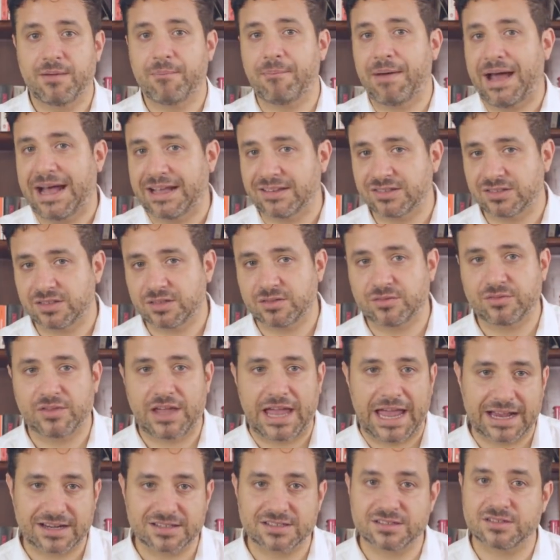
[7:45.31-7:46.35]
passive,
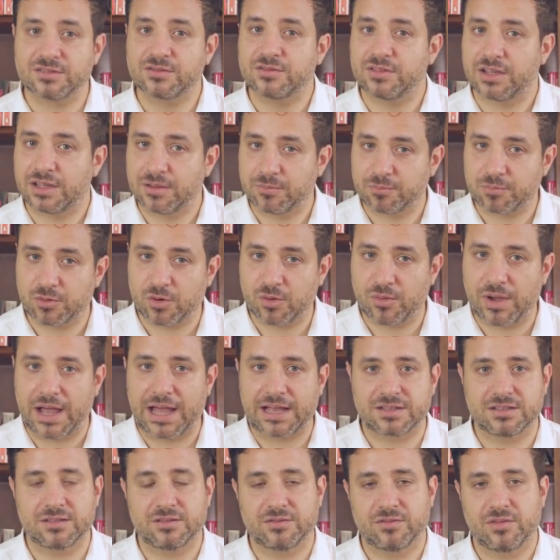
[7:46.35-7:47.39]
active, and
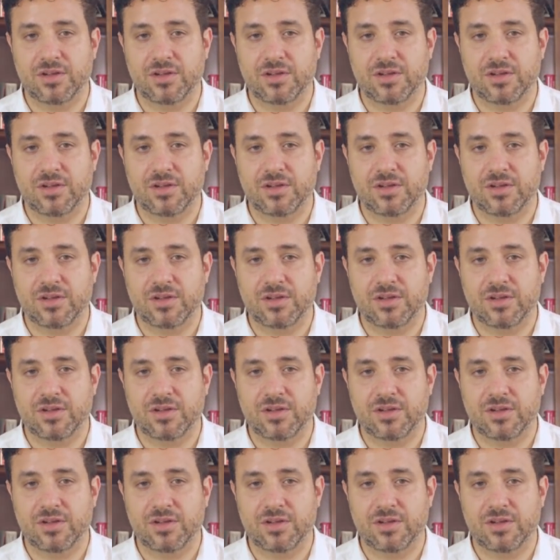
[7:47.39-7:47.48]
proactive.